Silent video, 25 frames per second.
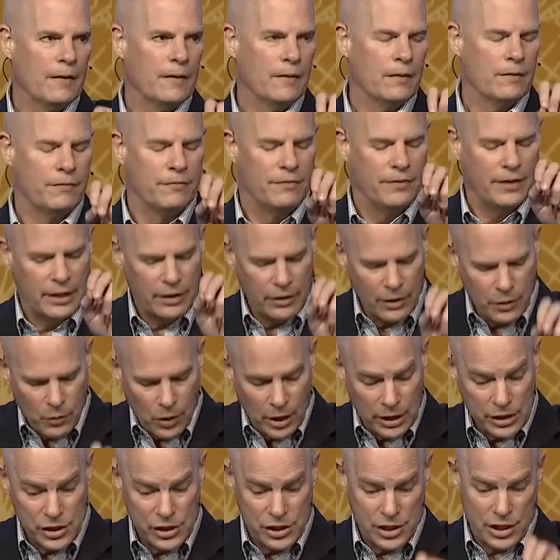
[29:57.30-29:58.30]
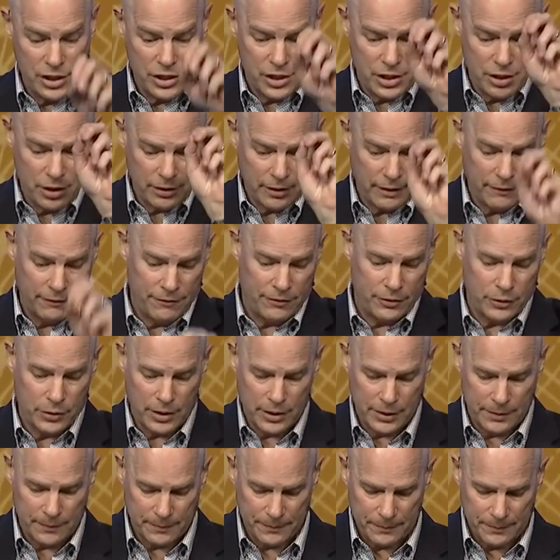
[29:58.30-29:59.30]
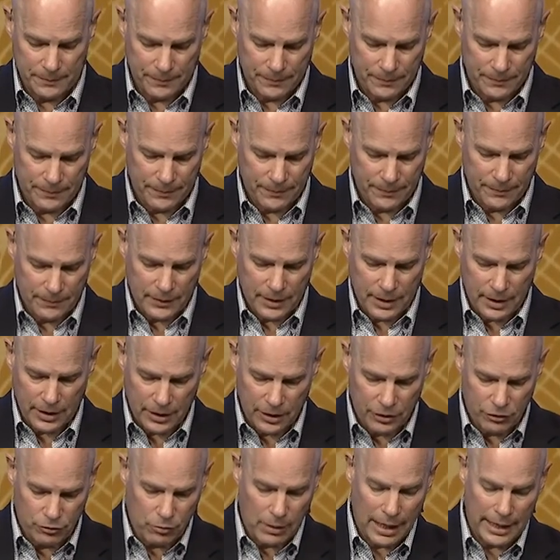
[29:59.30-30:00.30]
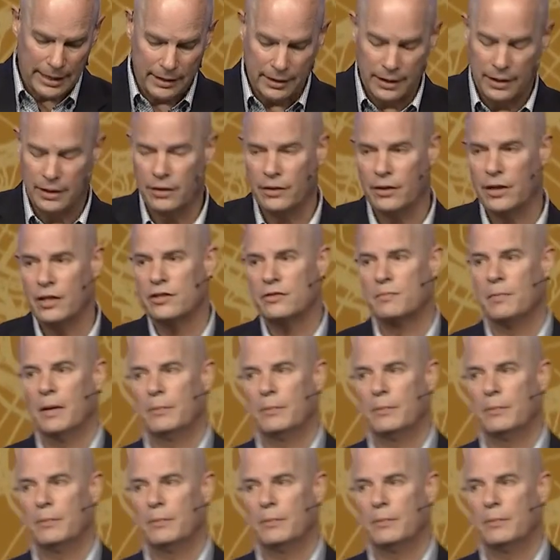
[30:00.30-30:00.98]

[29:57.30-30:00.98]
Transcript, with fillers: The very one she's looking for is right here. Here's my